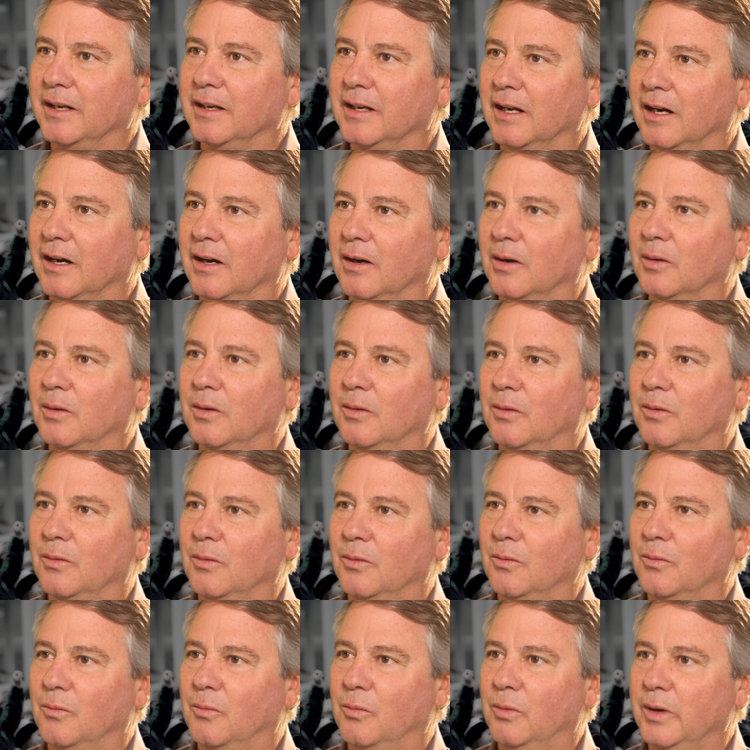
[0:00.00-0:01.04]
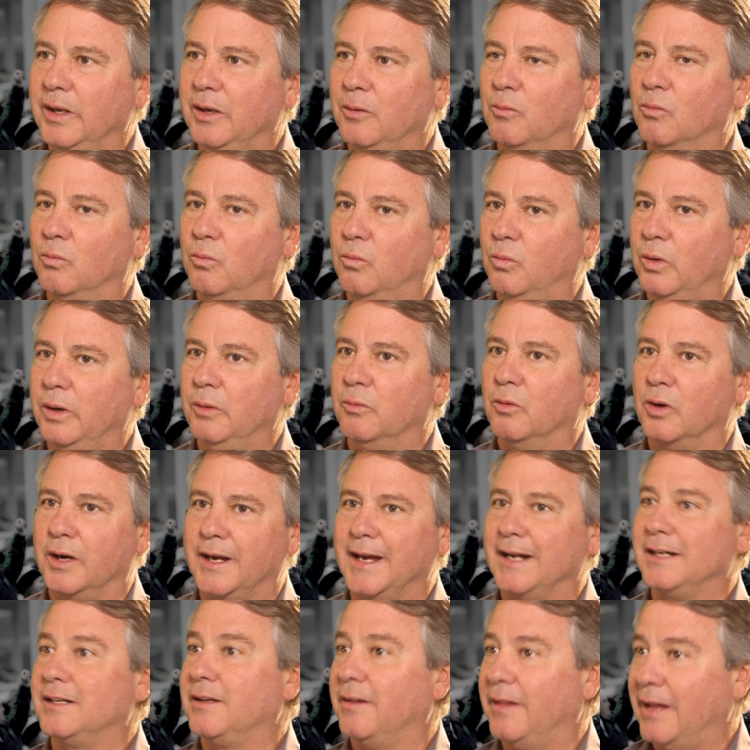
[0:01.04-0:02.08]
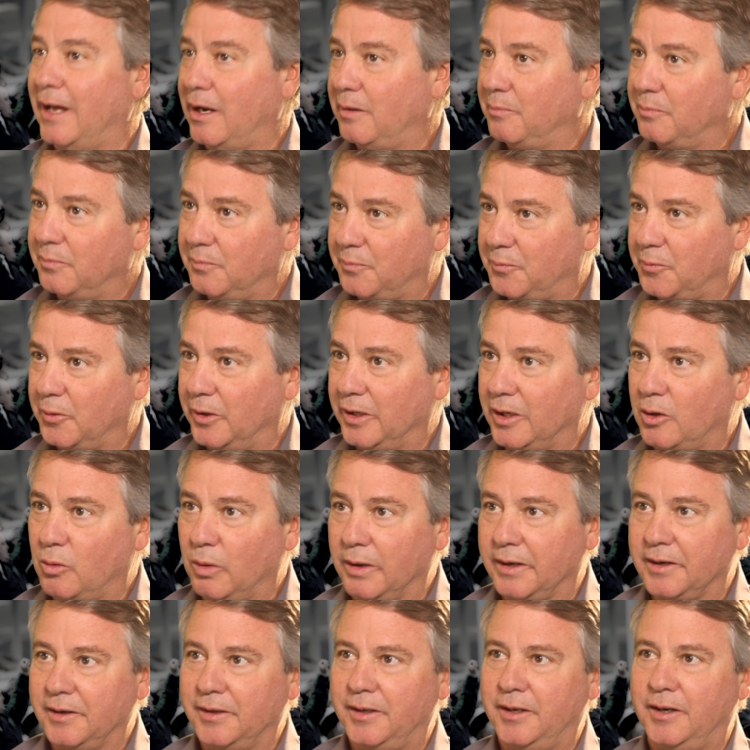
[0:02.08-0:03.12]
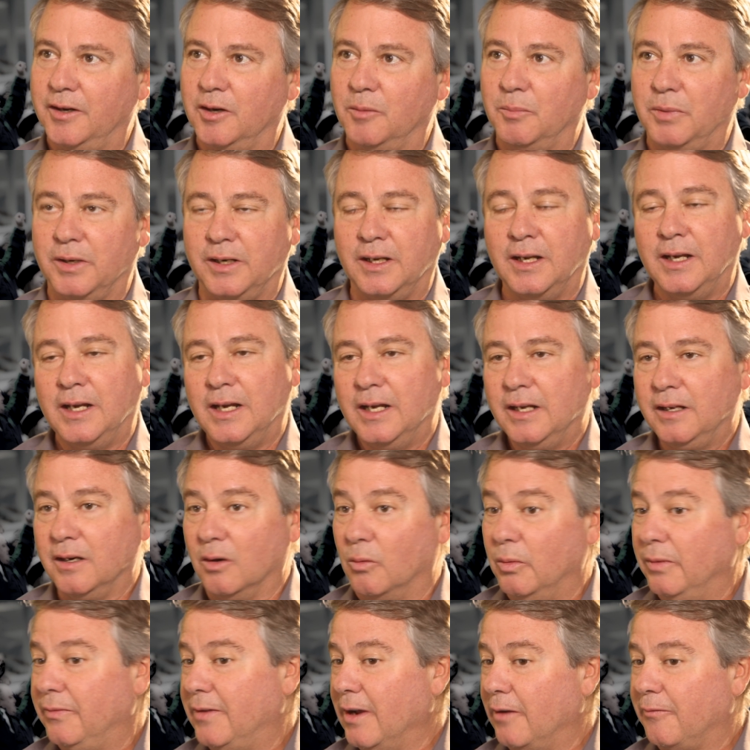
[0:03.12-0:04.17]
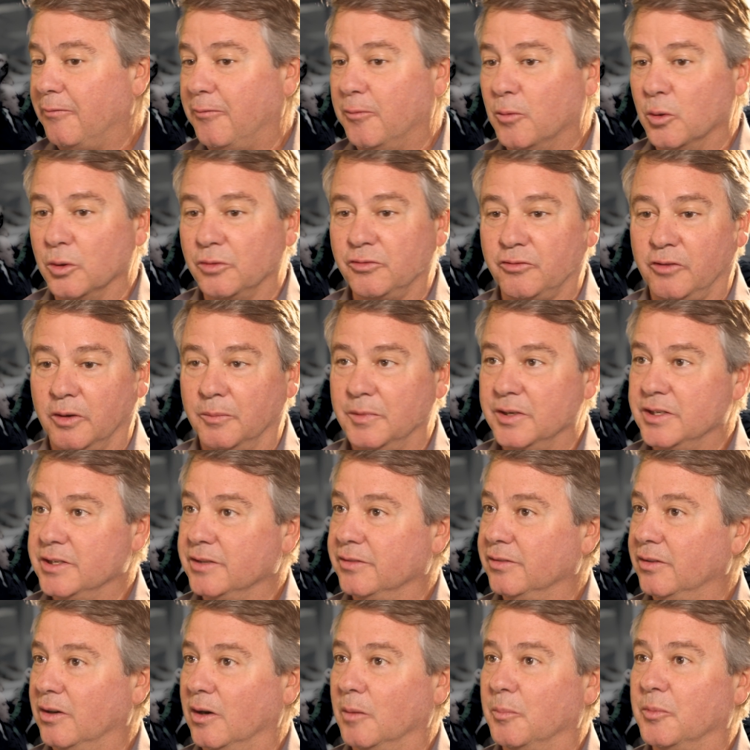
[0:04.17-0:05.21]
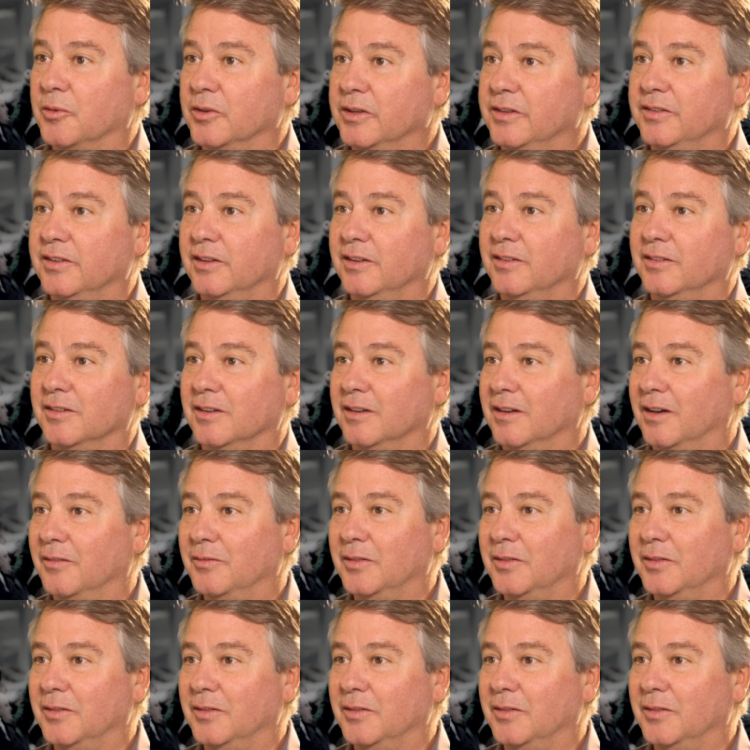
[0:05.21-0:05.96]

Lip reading: Now, we will get to that pretty quickly here, but you know, we've got 4 scrimmages in our preseason.